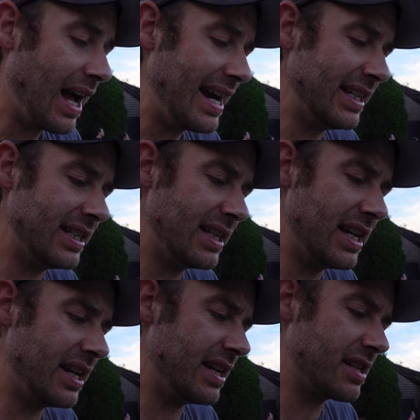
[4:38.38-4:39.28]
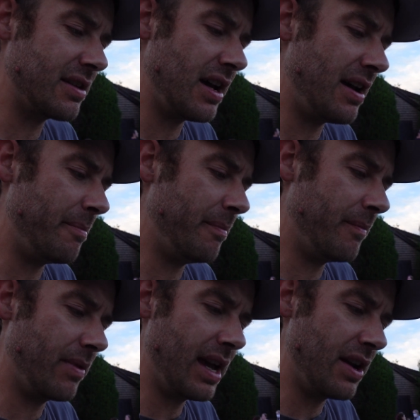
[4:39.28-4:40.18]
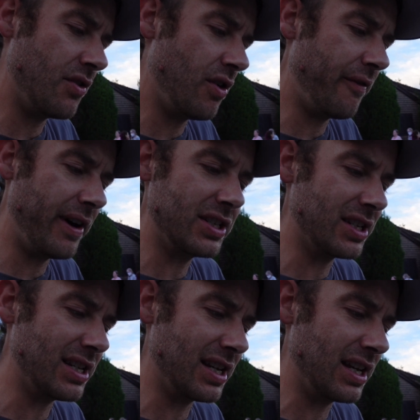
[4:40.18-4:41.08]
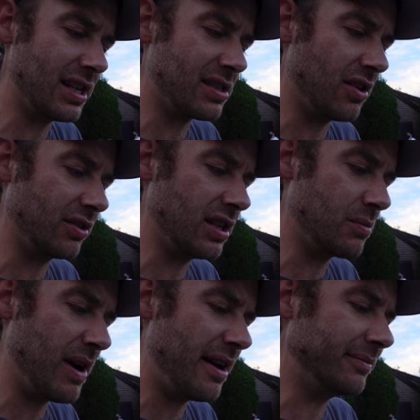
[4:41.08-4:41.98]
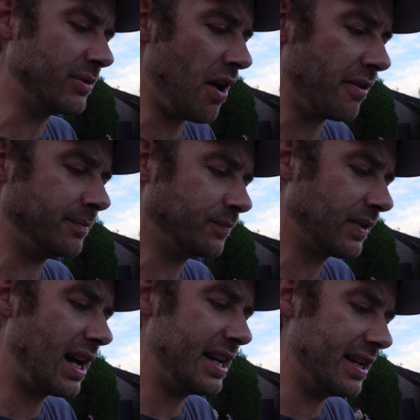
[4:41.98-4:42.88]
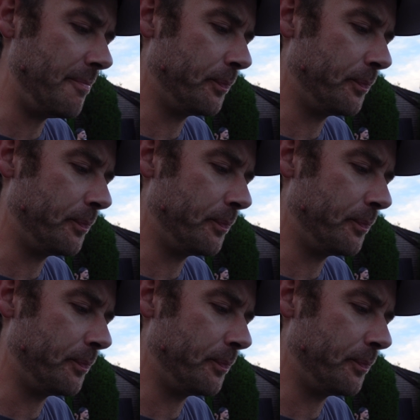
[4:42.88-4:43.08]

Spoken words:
I didn't get as, I don't know if I just didn't get a salty spot. No, I did.